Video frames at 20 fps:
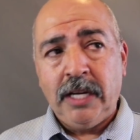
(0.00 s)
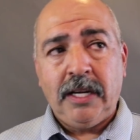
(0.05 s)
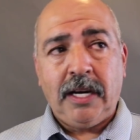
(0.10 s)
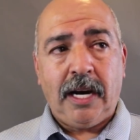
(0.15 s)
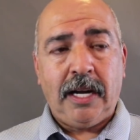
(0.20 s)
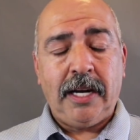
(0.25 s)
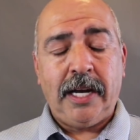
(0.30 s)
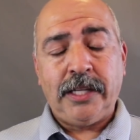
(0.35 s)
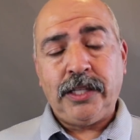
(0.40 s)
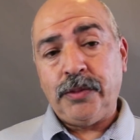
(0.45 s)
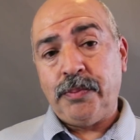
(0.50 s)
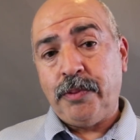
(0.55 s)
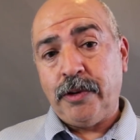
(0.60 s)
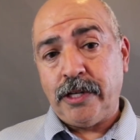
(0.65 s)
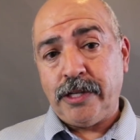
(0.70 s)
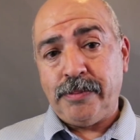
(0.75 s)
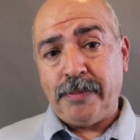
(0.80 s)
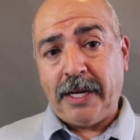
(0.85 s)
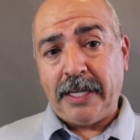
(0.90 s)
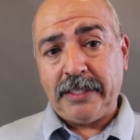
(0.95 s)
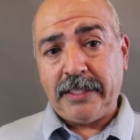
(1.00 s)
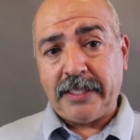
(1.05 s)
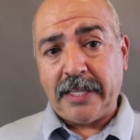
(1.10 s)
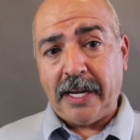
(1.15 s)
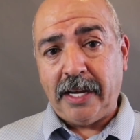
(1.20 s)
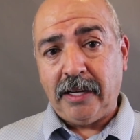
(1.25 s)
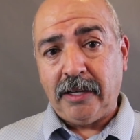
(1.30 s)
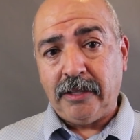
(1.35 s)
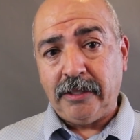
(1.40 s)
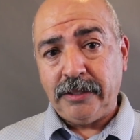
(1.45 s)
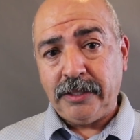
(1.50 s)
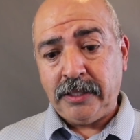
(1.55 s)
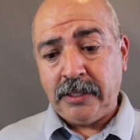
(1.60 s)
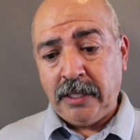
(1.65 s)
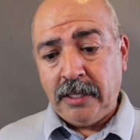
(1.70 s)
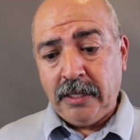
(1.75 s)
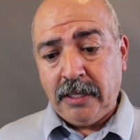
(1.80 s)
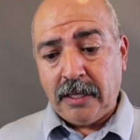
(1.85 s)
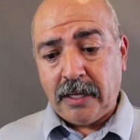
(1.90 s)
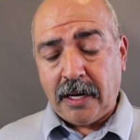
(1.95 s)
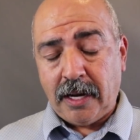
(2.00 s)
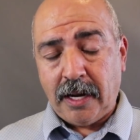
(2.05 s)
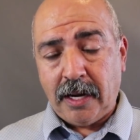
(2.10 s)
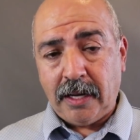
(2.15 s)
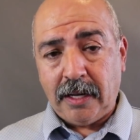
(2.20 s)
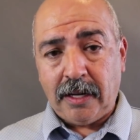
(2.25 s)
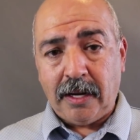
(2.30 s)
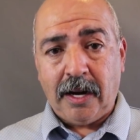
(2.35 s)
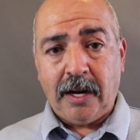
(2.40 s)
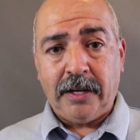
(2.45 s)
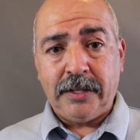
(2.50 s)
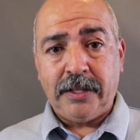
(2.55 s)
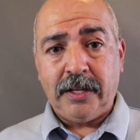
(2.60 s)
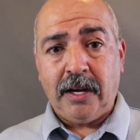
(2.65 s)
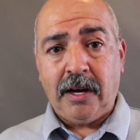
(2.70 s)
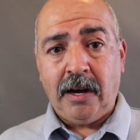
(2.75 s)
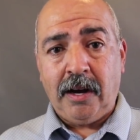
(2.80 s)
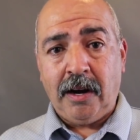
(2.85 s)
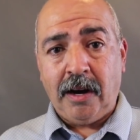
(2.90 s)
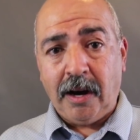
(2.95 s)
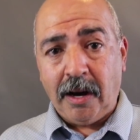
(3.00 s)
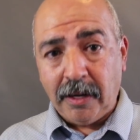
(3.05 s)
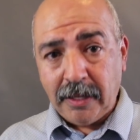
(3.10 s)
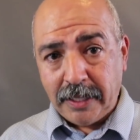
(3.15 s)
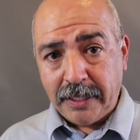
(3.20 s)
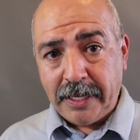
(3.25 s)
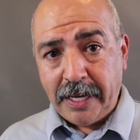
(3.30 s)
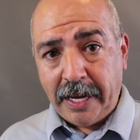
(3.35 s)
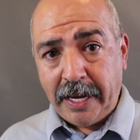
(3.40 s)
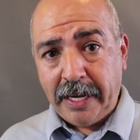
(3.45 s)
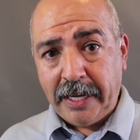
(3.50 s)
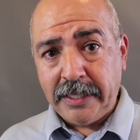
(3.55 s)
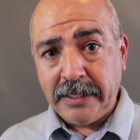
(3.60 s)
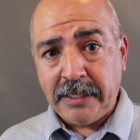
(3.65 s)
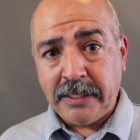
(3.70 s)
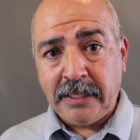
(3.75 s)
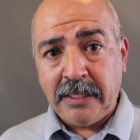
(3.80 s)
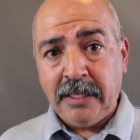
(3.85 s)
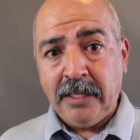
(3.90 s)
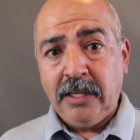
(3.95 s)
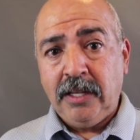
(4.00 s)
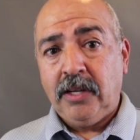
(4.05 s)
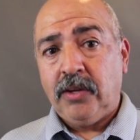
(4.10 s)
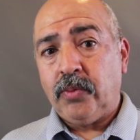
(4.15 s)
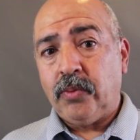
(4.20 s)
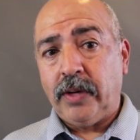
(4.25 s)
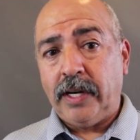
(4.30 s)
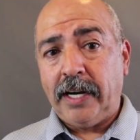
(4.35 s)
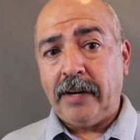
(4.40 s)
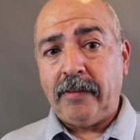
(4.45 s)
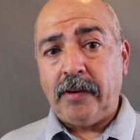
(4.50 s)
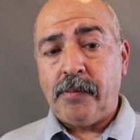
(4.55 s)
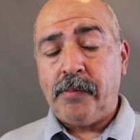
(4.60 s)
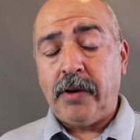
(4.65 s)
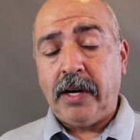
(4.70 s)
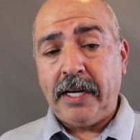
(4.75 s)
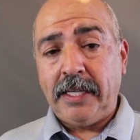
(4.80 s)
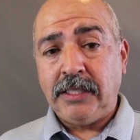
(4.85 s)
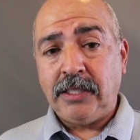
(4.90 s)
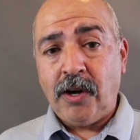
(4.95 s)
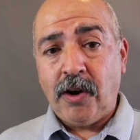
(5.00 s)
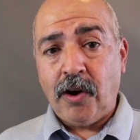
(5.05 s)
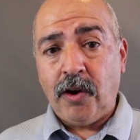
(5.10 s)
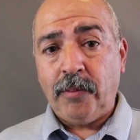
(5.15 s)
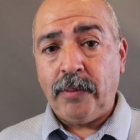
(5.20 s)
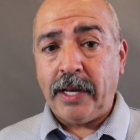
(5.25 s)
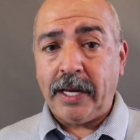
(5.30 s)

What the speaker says: I like to push my sales on the holidays when everybody's home.